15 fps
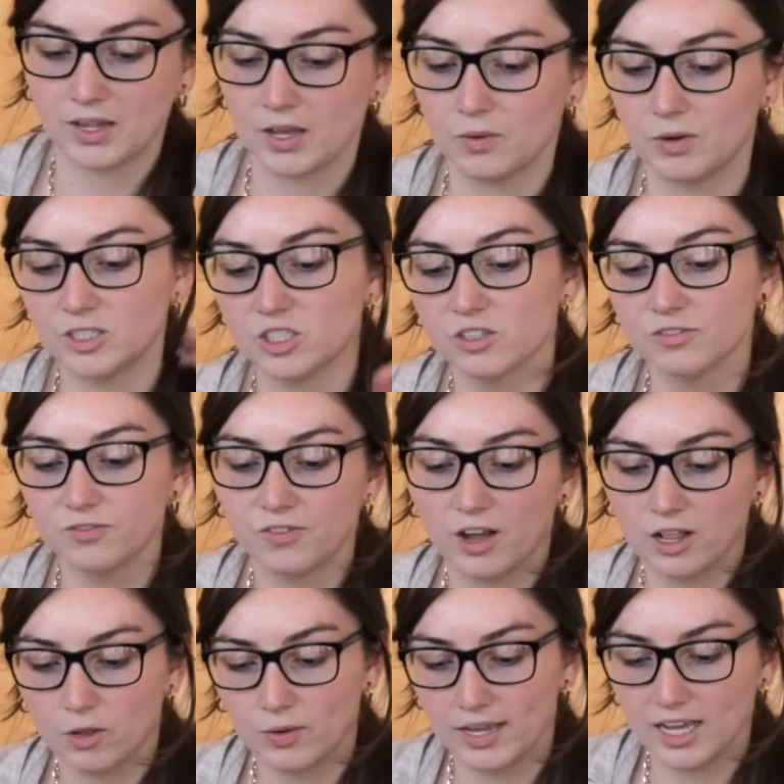Which of the
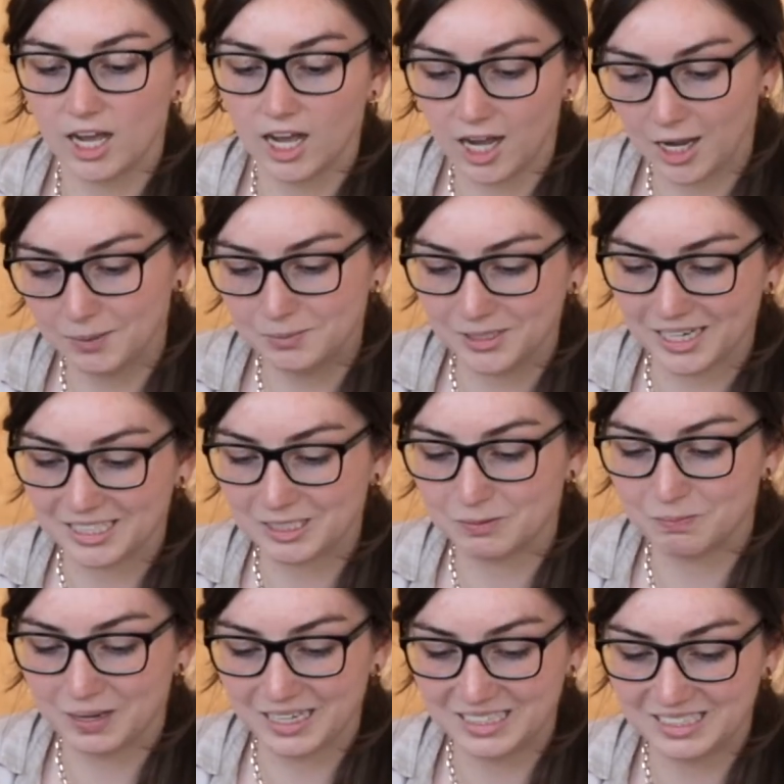following objects
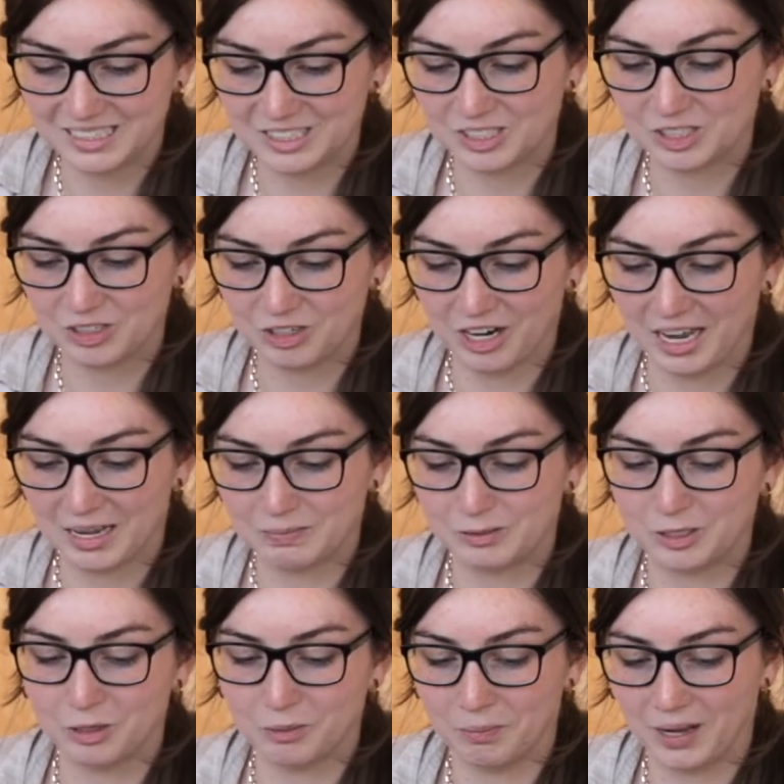best
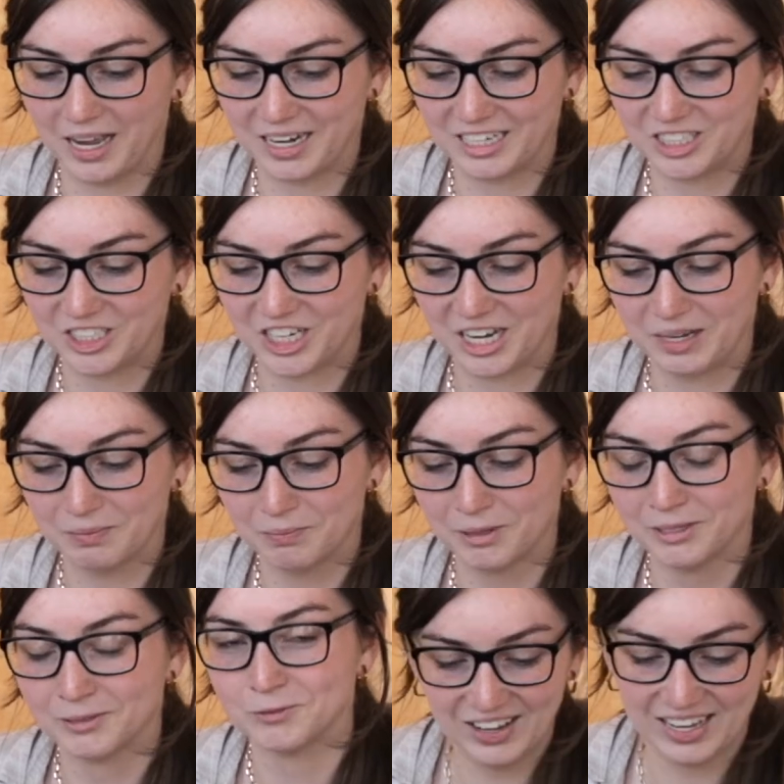describes your body shape?
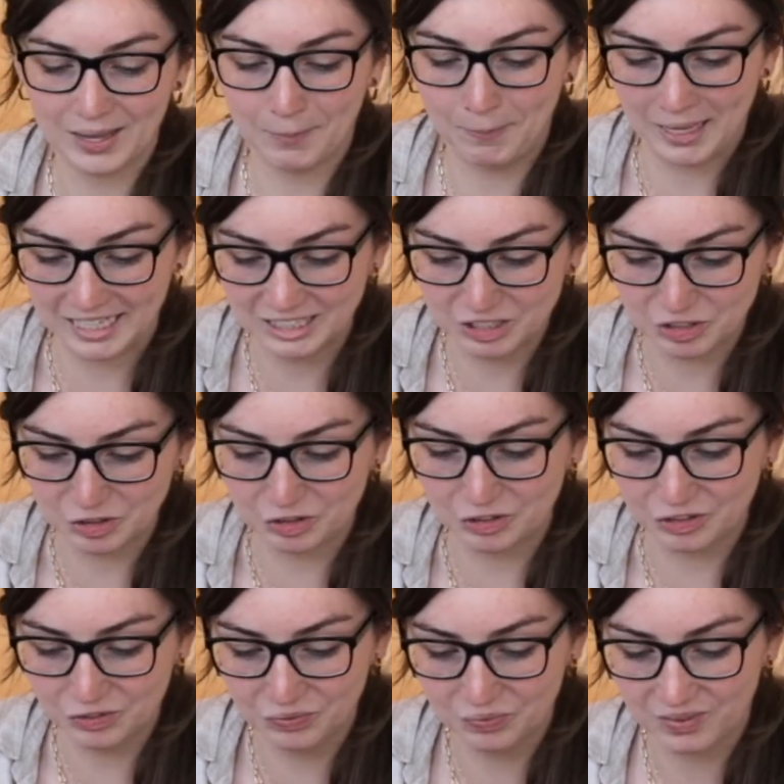Okay, a
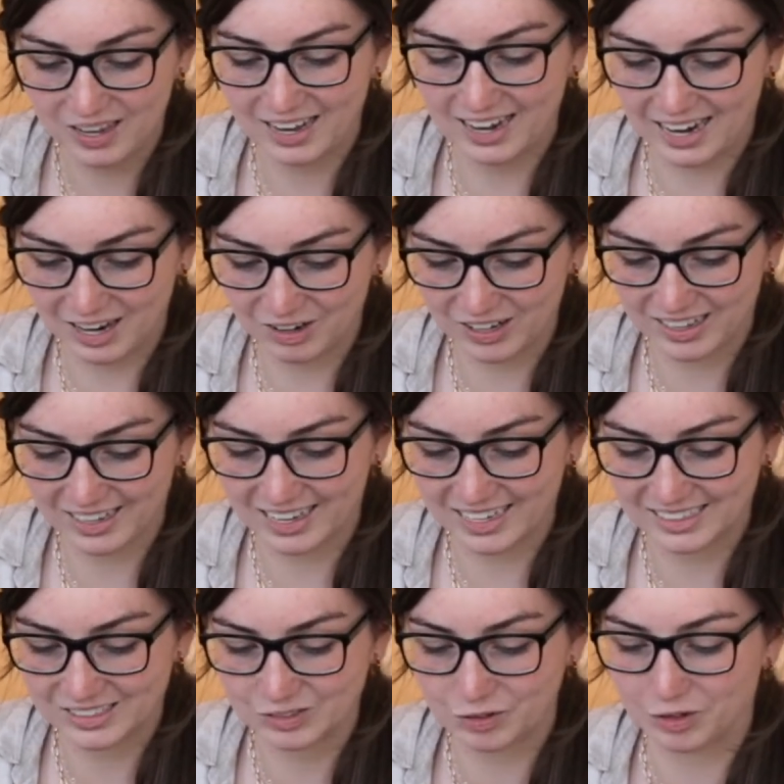pencil, an
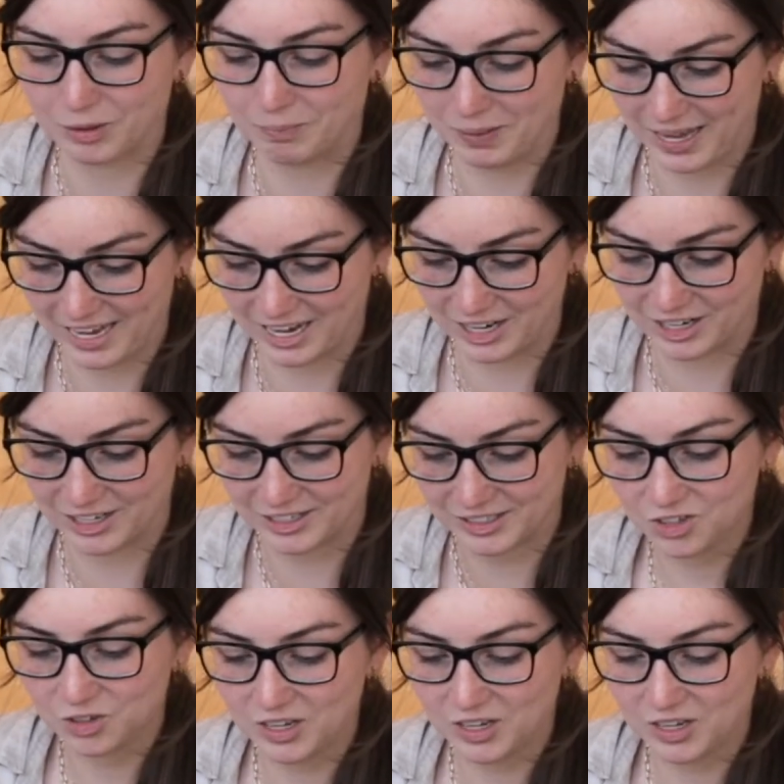hourglass, or a pear?